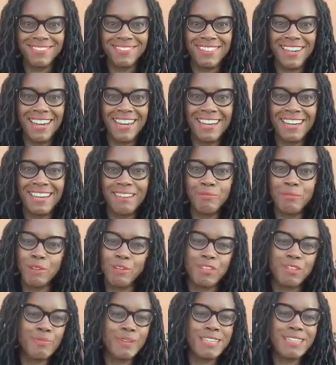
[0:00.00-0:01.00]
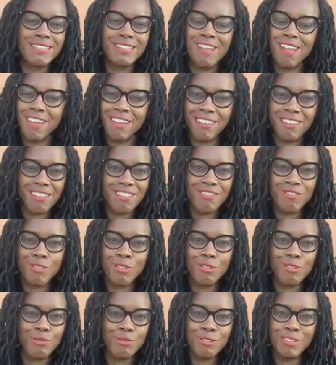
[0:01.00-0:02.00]
Right? I'm coaching my clients
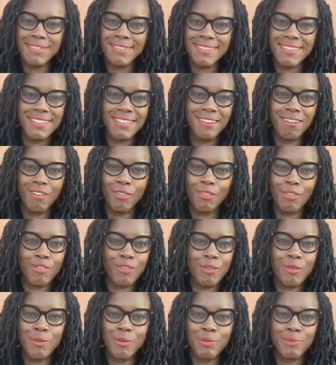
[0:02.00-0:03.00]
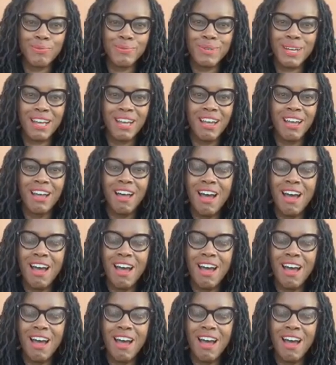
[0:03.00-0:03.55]
virtually on Zoom.